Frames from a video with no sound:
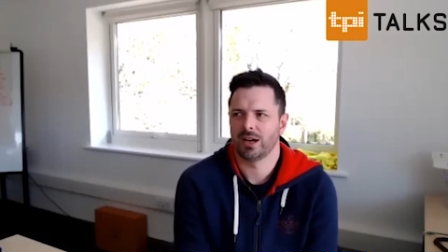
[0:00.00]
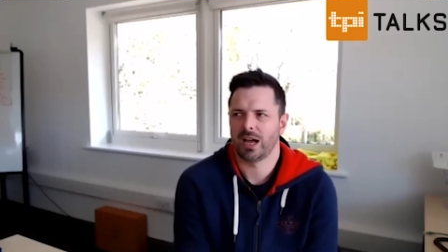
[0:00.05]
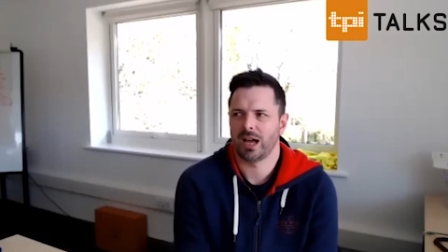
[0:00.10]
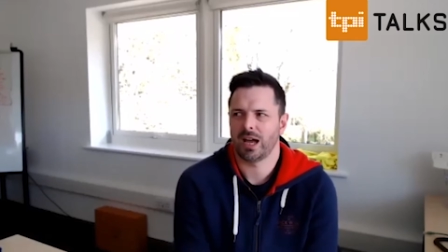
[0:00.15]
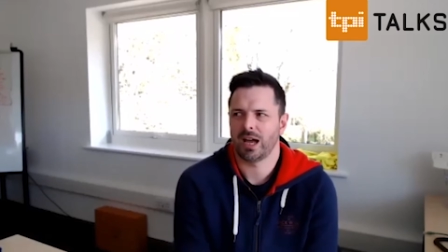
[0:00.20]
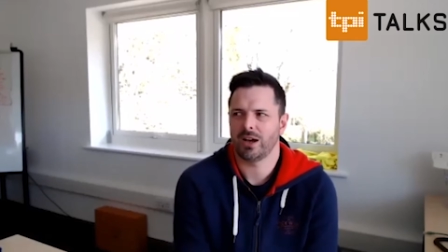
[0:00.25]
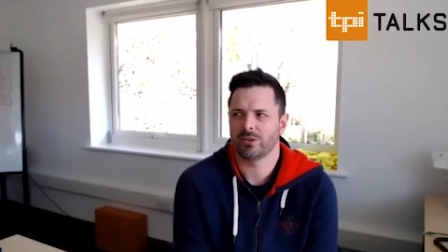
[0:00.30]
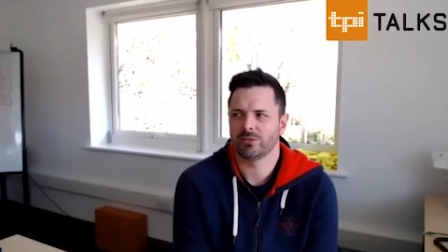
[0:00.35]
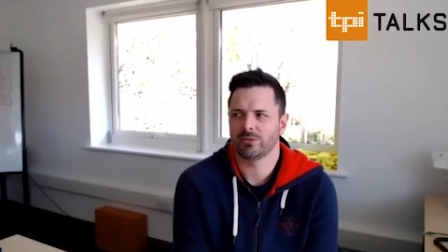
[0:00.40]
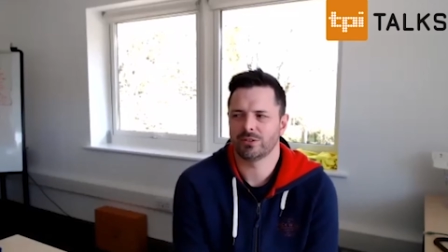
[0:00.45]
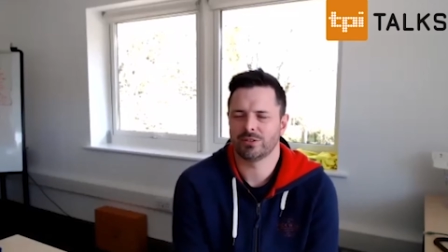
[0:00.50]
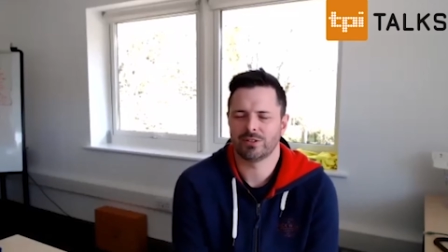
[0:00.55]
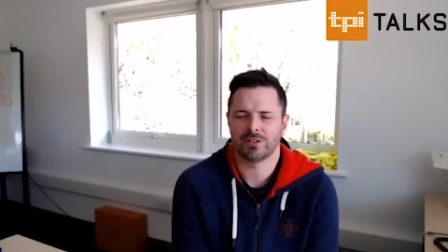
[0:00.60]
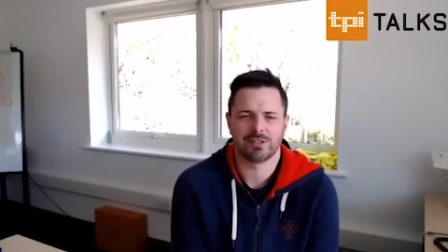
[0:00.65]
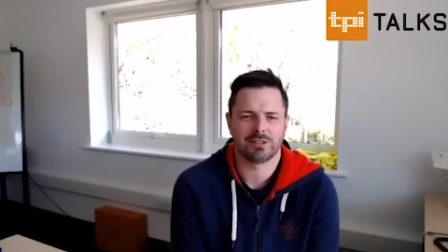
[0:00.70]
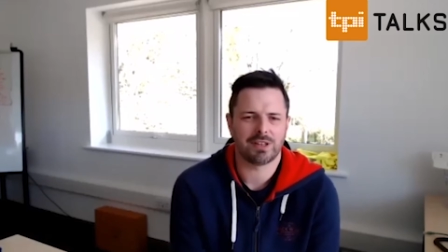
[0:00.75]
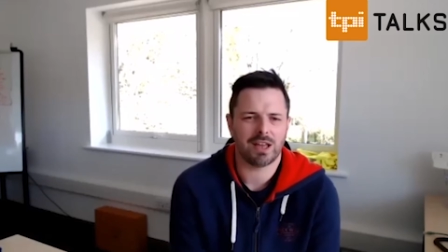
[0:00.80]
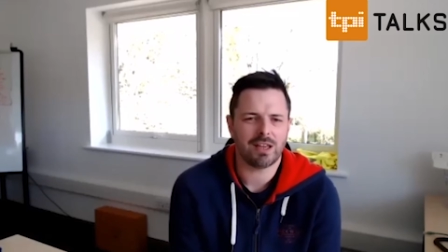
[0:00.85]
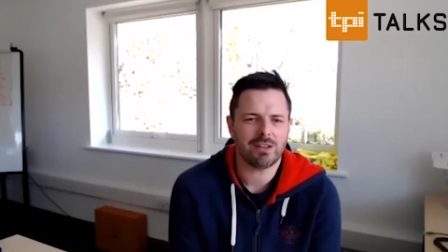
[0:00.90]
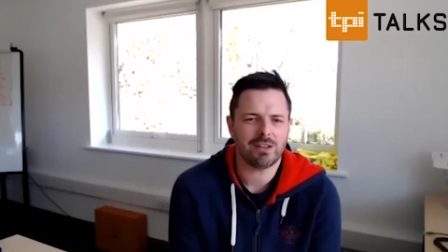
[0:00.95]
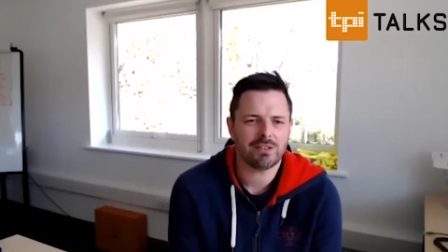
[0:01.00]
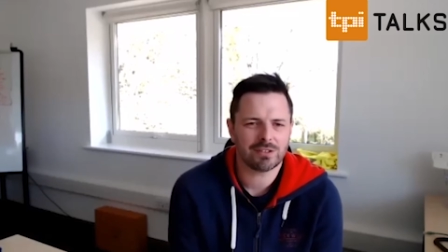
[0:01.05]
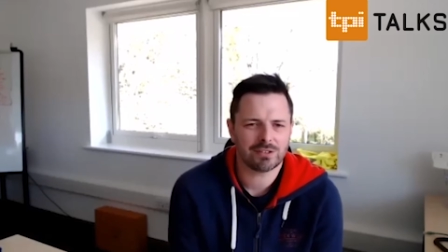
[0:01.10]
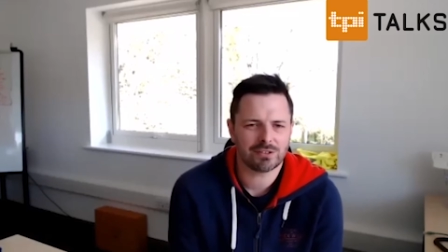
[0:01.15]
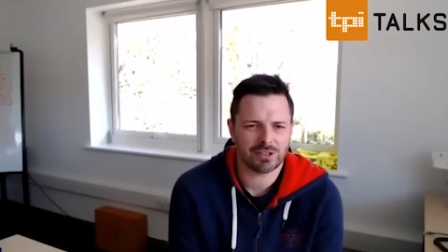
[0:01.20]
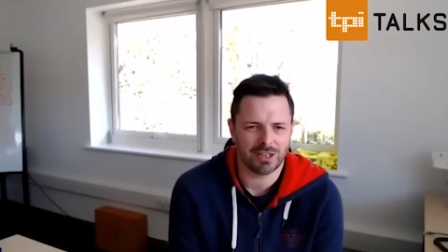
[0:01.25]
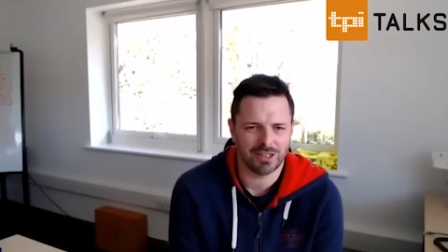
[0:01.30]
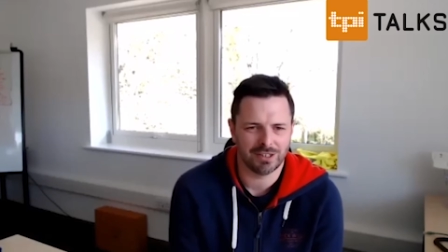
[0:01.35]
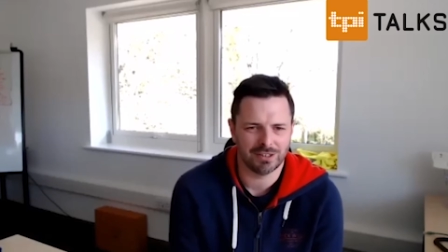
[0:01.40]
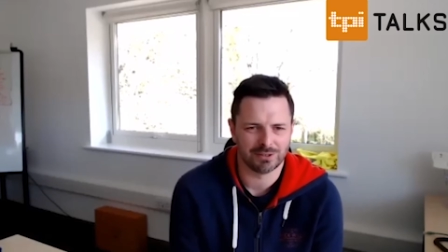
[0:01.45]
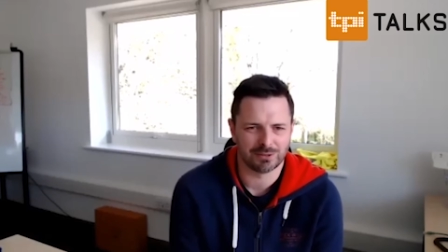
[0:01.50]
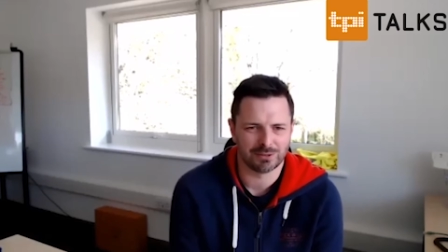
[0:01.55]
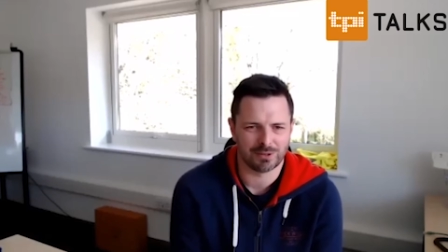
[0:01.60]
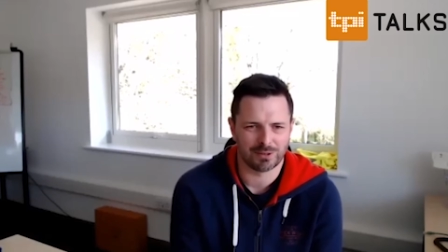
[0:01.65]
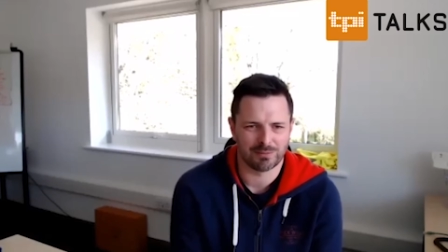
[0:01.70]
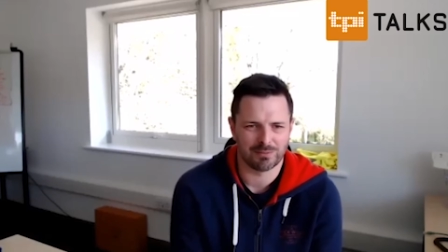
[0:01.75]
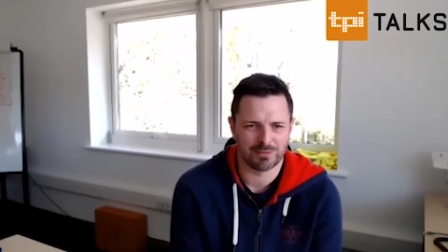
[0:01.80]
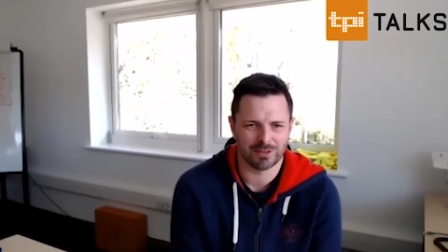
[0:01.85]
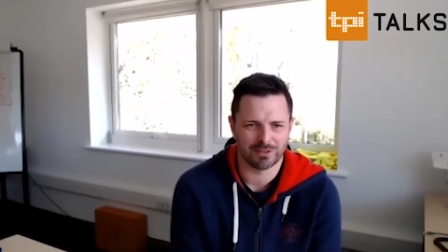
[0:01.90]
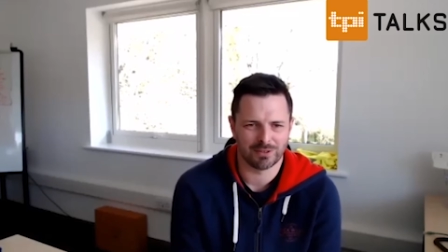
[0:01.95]
how does a desk change
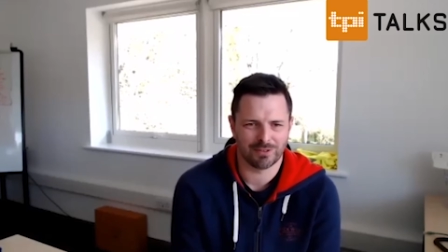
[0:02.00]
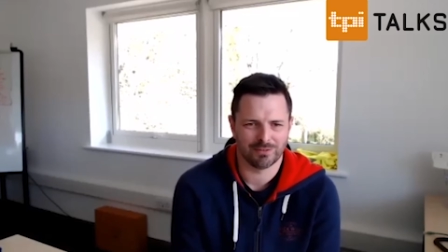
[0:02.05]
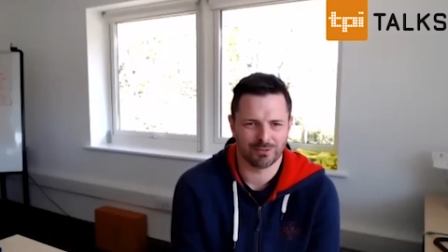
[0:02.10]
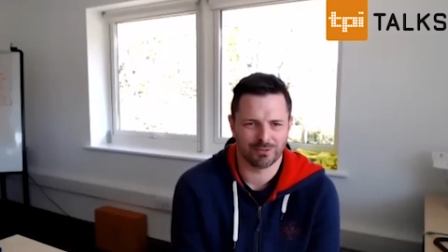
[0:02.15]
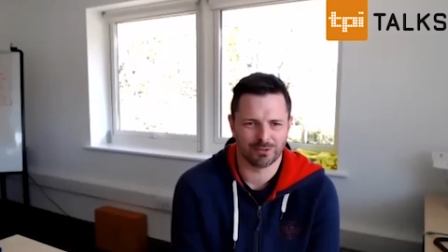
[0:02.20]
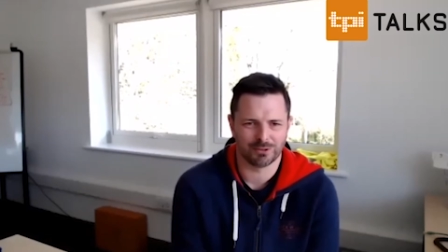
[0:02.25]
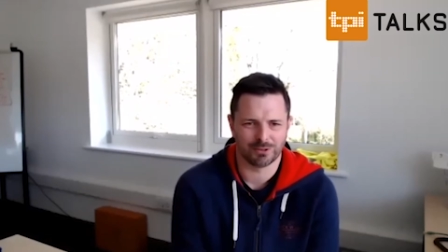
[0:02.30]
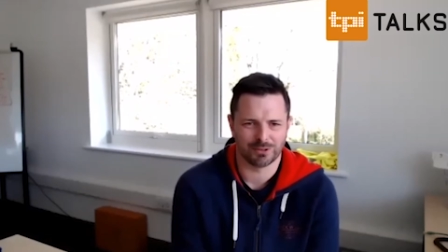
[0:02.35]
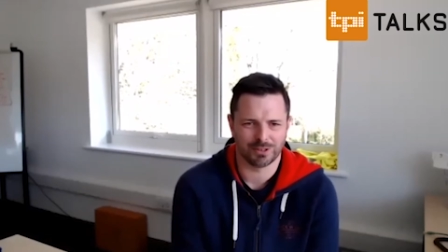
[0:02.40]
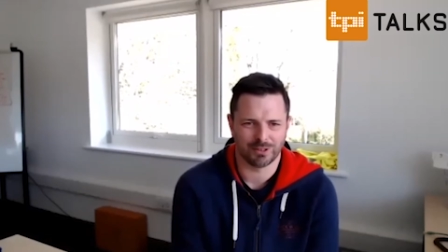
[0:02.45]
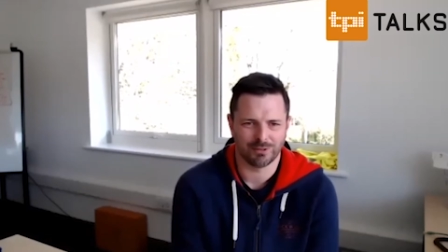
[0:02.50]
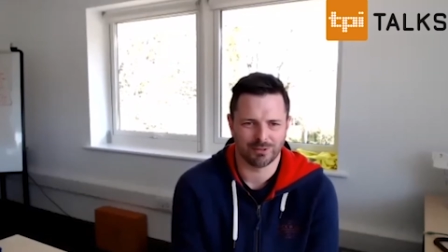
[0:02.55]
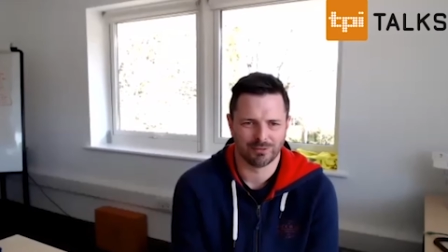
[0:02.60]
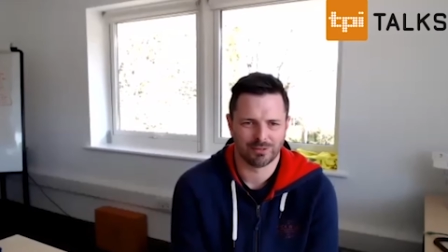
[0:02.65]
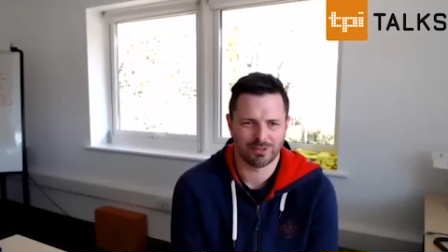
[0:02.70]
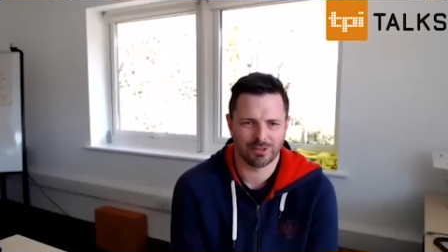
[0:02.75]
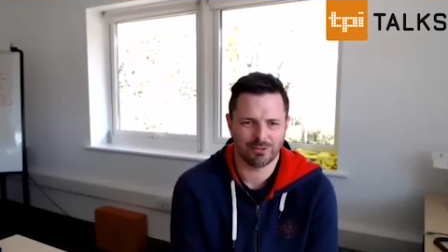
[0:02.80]
with immersive audio?